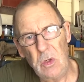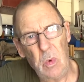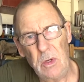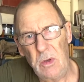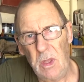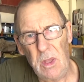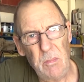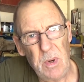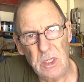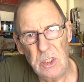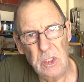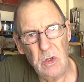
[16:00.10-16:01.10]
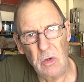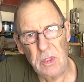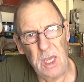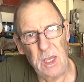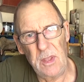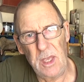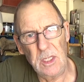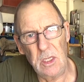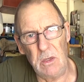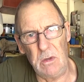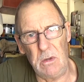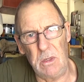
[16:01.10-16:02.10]
you wonder how them buses got down
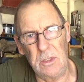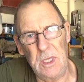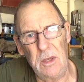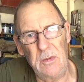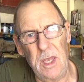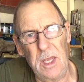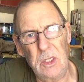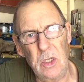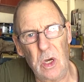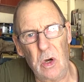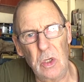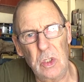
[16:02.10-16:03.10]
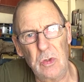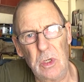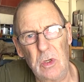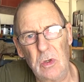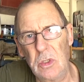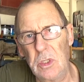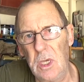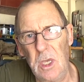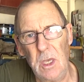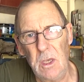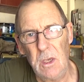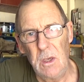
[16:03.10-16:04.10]
that down that High Street, because
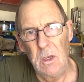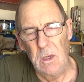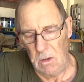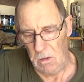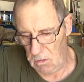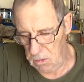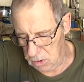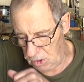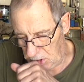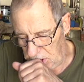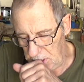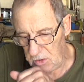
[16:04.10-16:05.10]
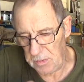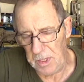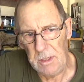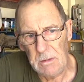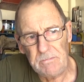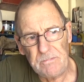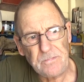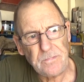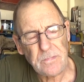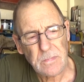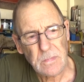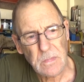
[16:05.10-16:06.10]
excuse me,
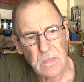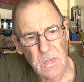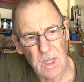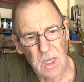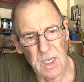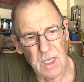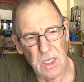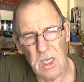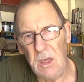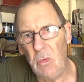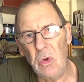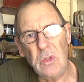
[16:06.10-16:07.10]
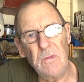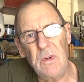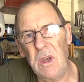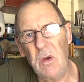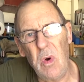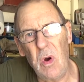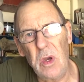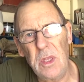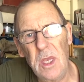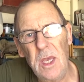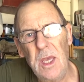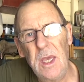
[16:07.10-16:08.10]
it wasn't very wide.
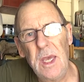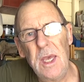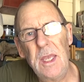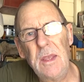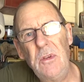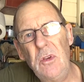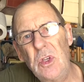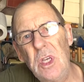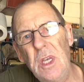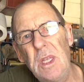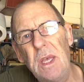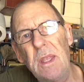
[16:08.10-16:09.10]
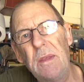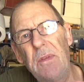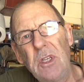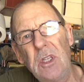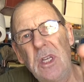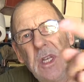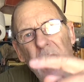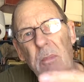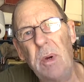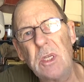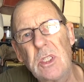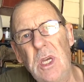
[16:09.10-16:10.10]
If they see another
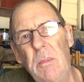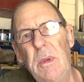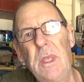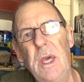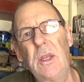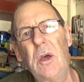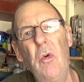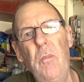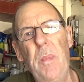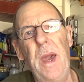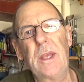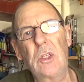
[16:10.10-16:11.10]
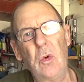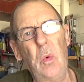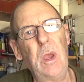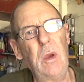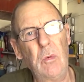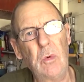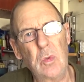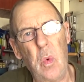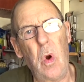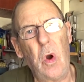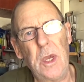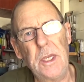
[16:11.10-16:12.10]
bus coming, they'd hold back to where it was
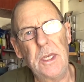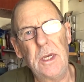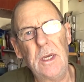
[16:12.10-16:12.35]
wide,